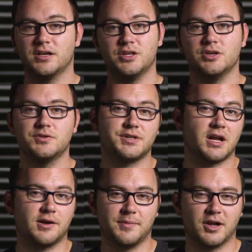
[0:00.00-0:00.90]
use
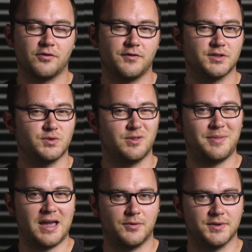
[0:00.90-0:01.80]
shotgun microphones with
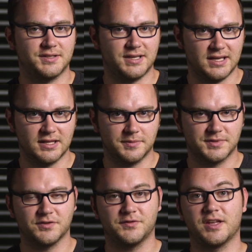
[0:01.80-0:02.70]
batteries in them,
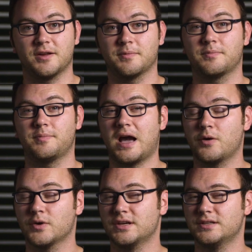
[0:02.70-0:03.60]
so phantom
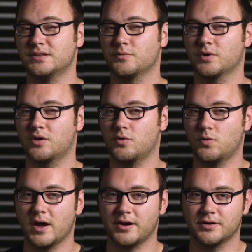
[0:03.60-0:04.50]
power isn't
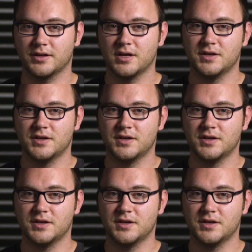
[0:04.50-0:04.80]
required.